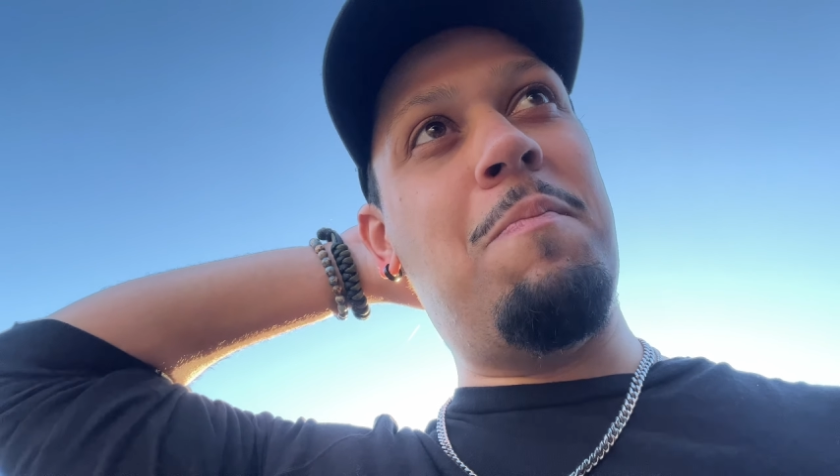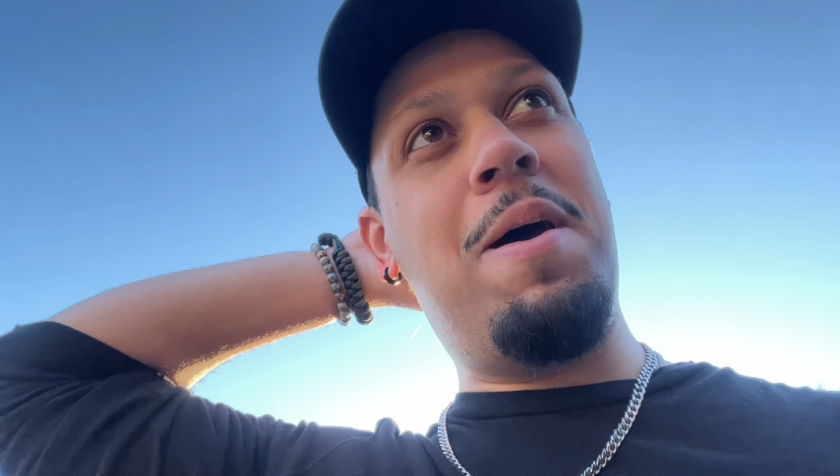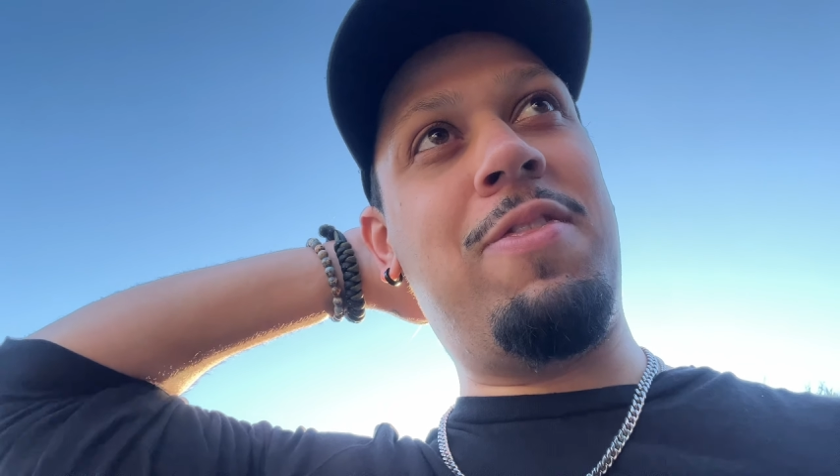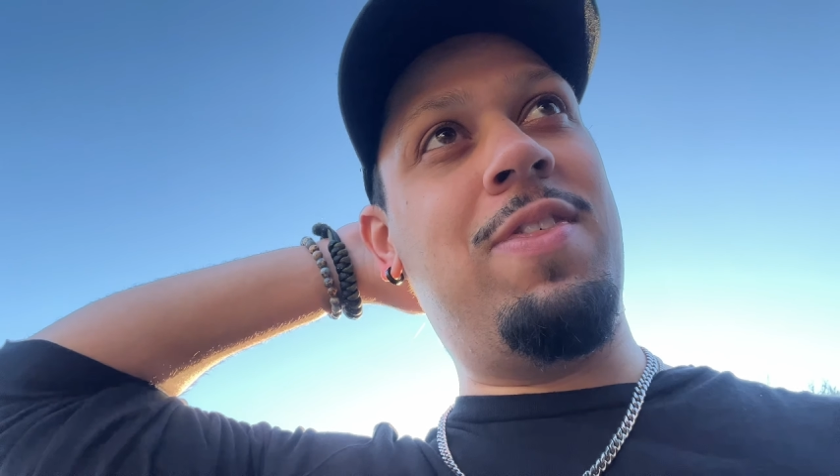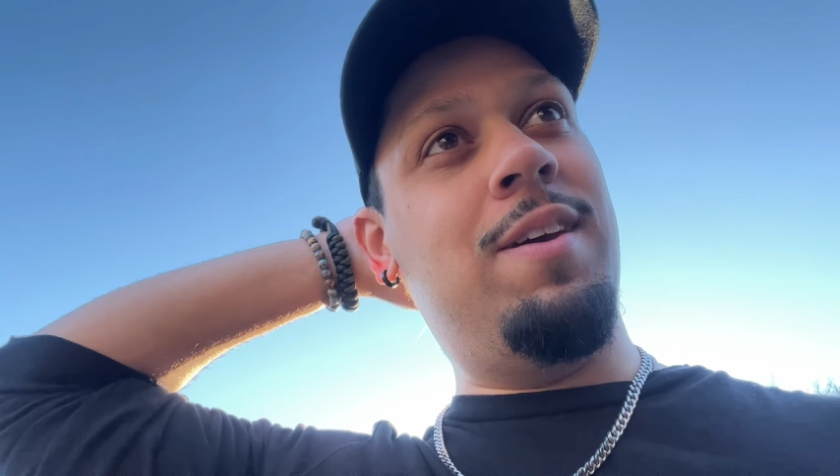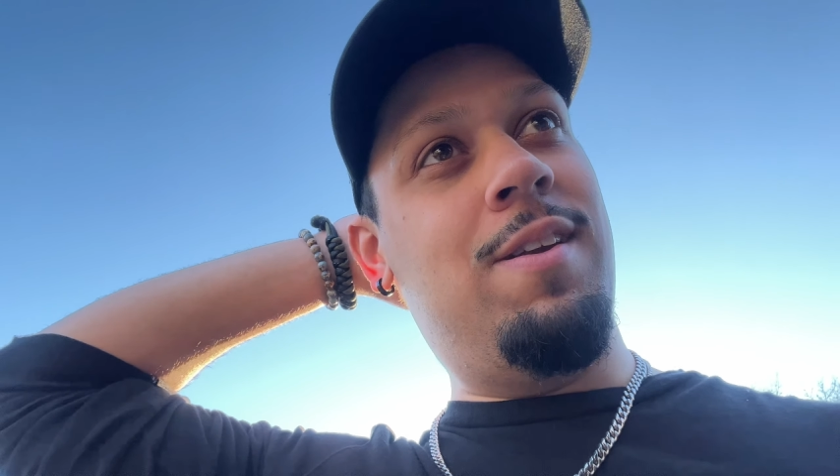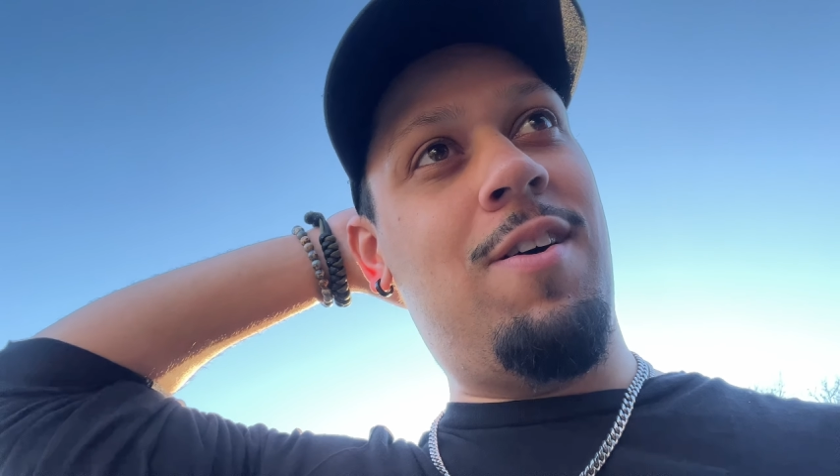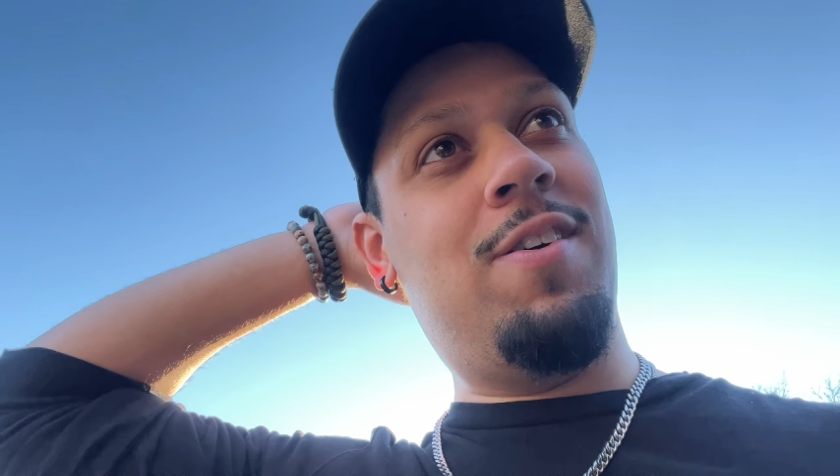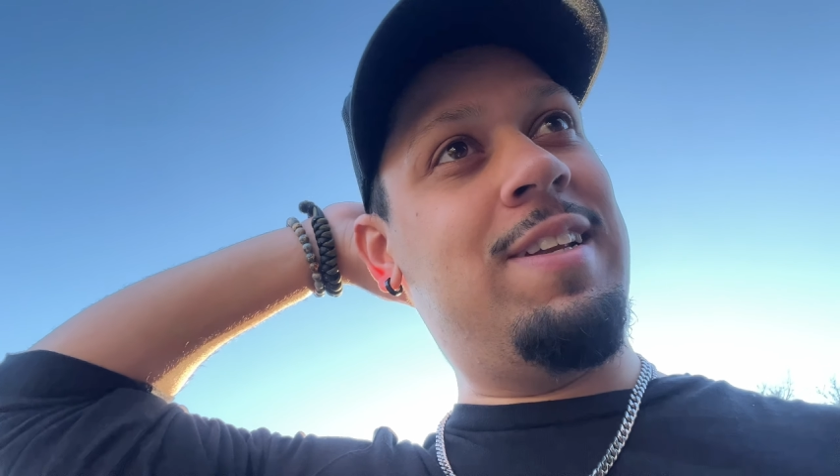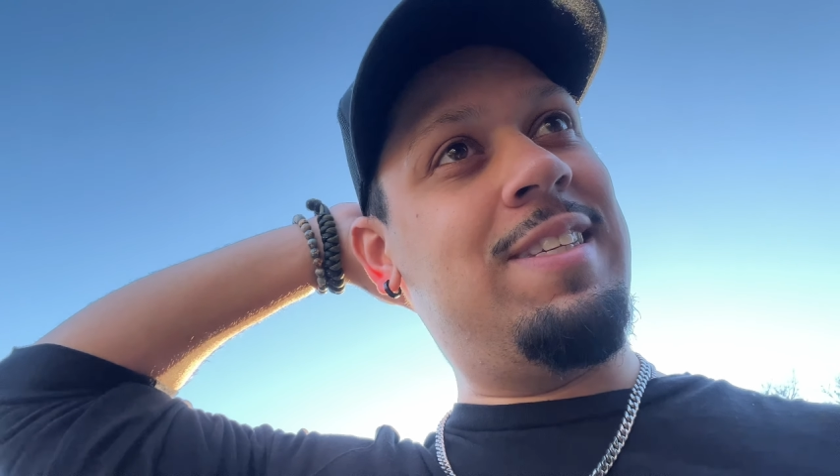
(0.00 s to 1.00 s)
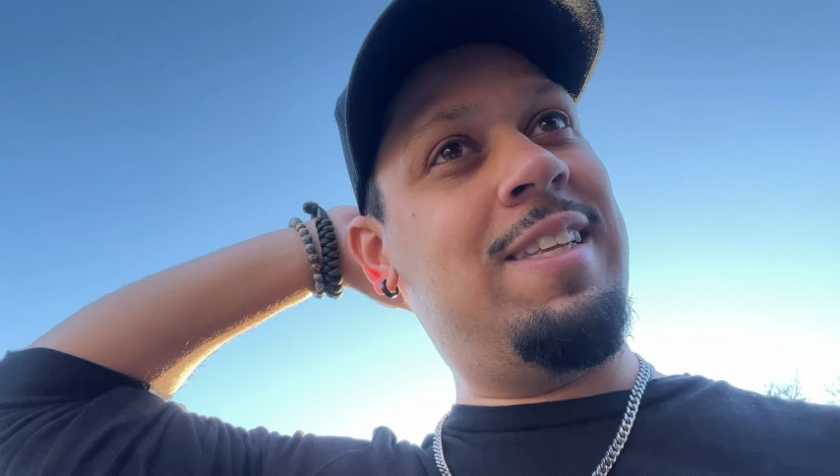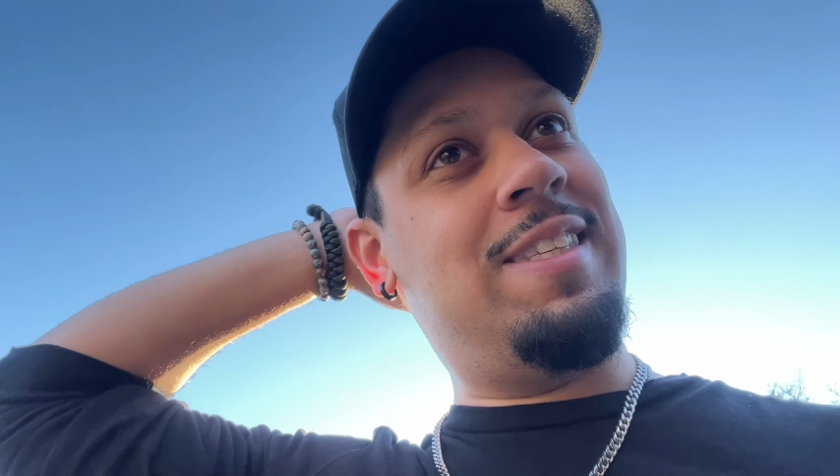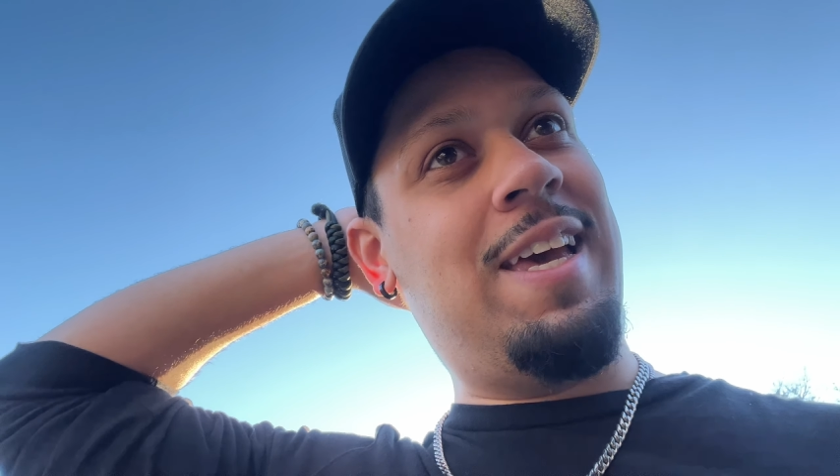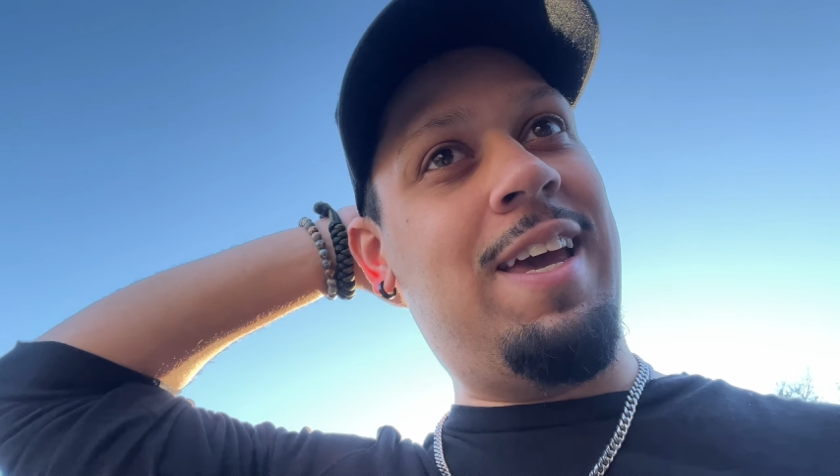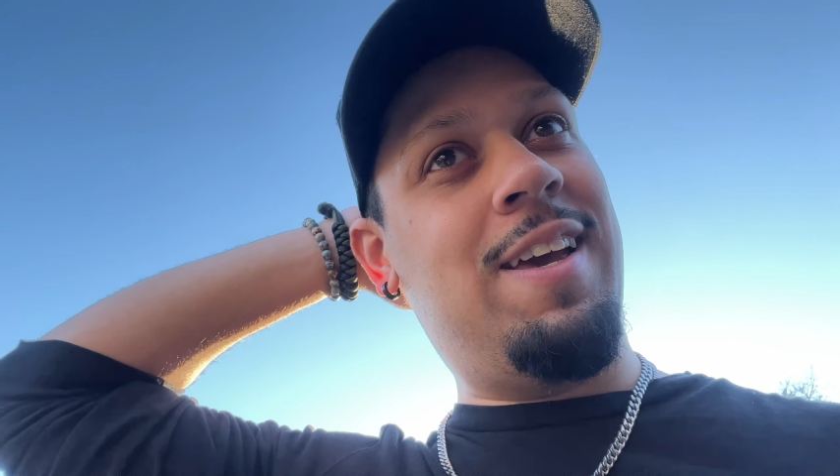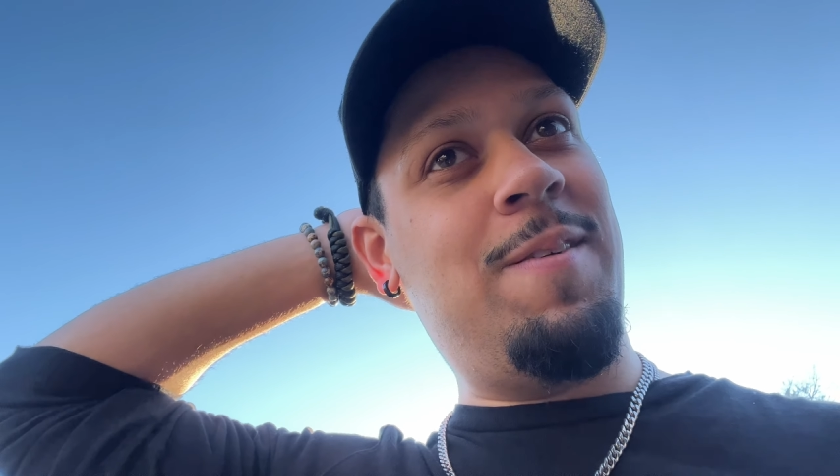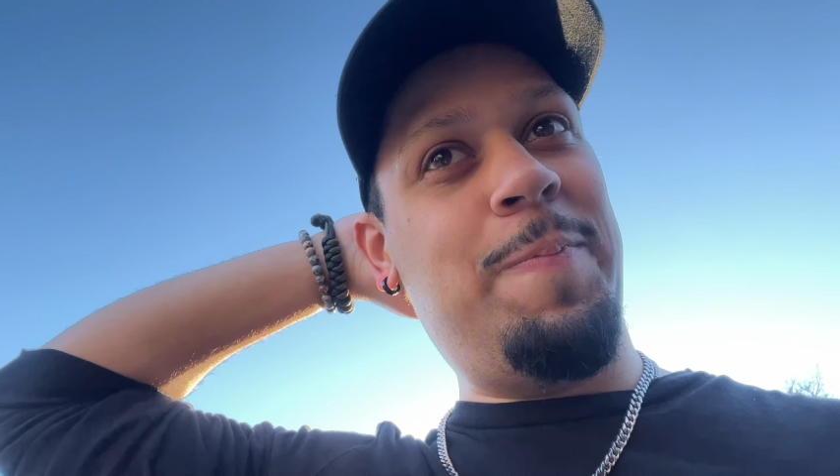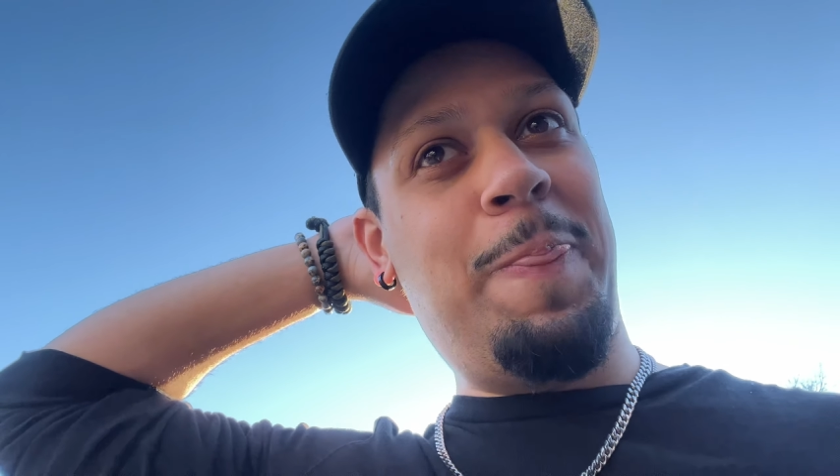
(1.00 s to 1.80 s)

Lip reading: method on his intake.